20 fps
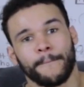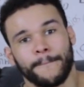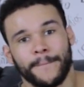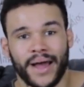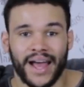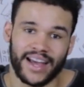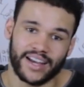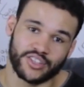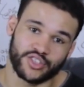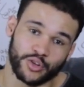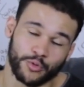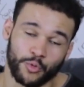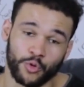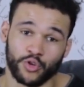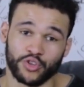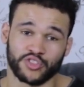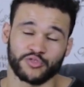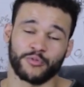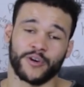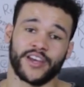back
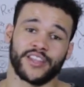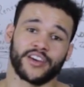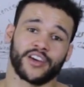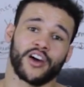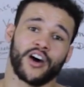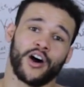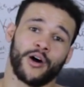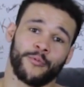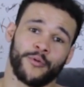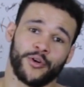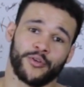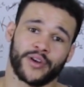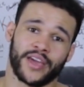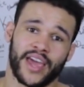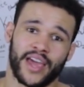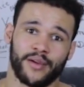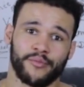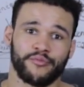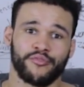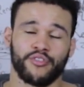towards where the cartwheel
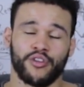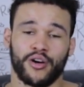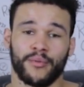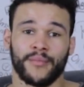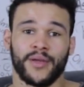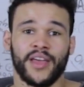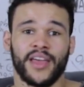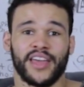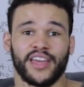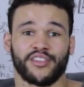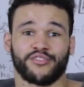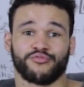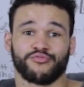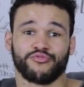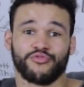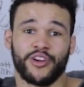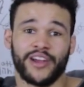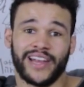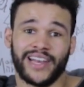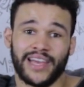came from. It's
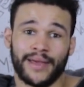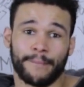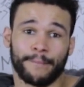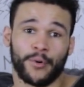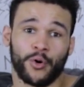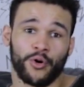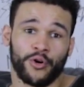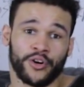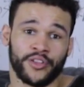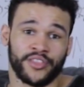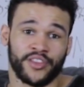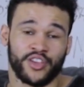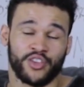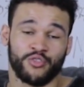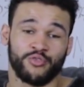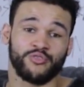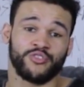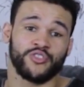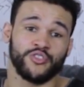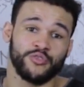really important that
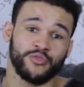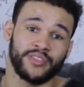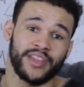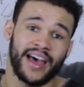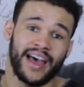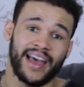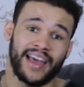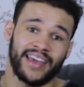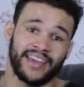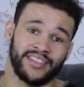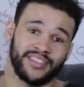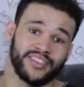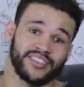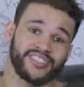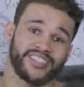you do that in the